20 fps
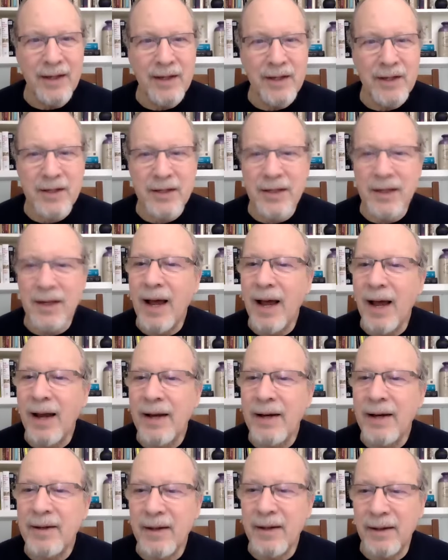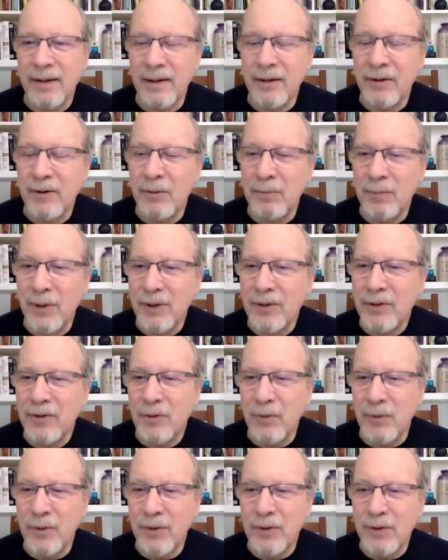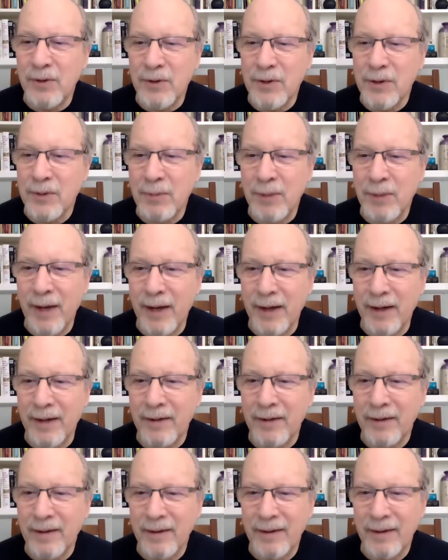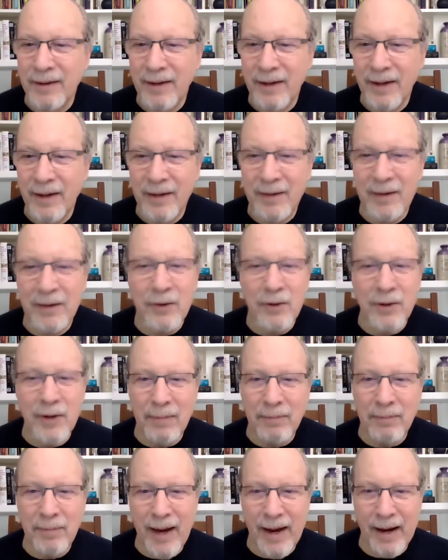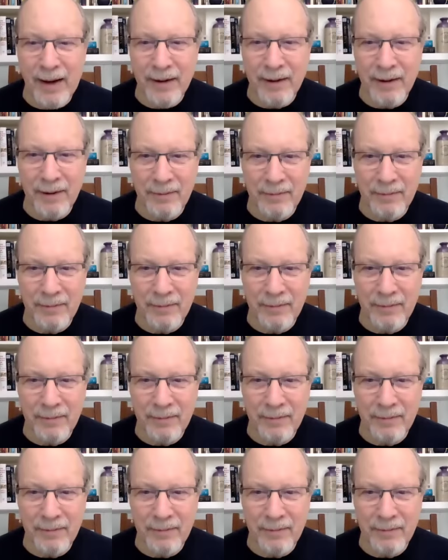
slide a little bit toward your spine. And then you come back.